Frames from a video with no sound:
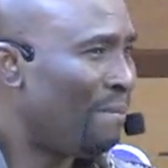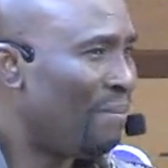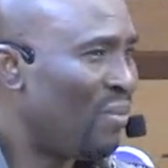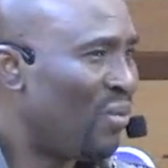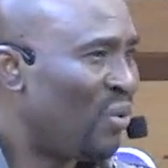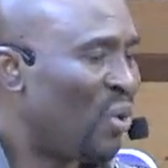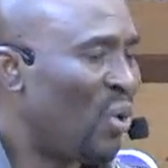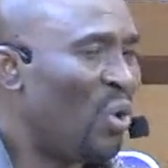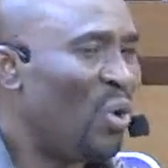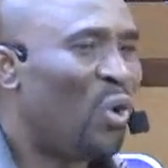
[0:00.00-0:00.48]

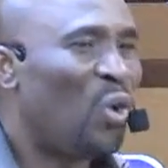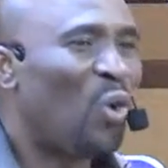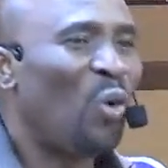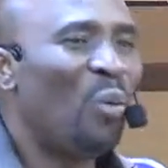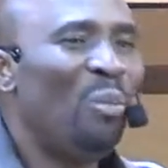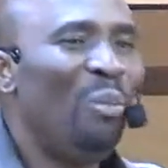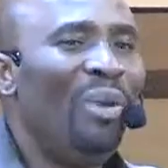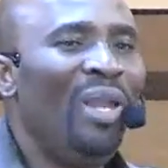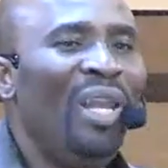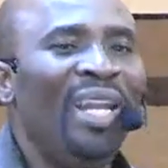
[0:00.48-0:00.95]
So
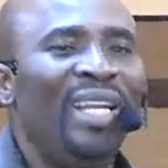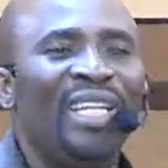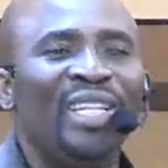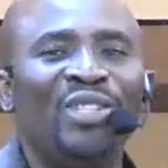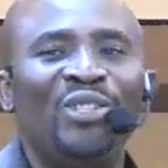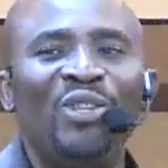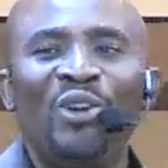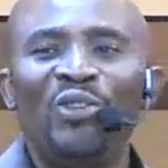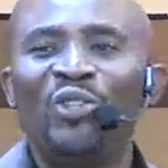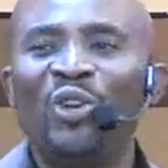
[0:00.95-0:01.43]
humility
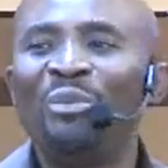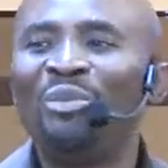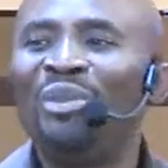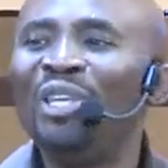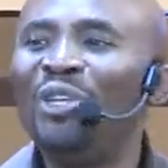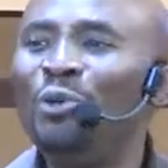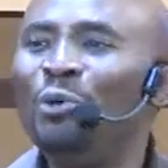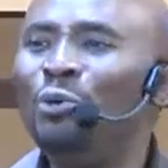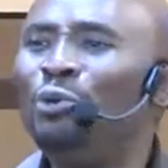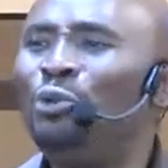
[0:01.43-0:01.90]
is not
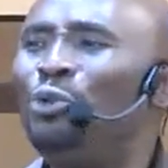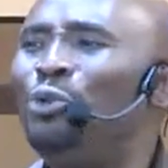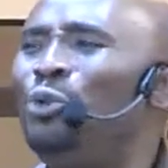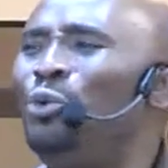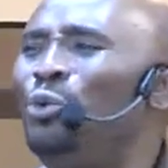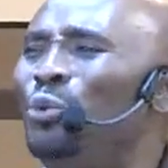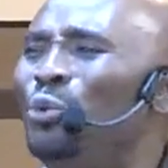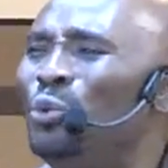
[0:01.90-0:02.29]
something you do.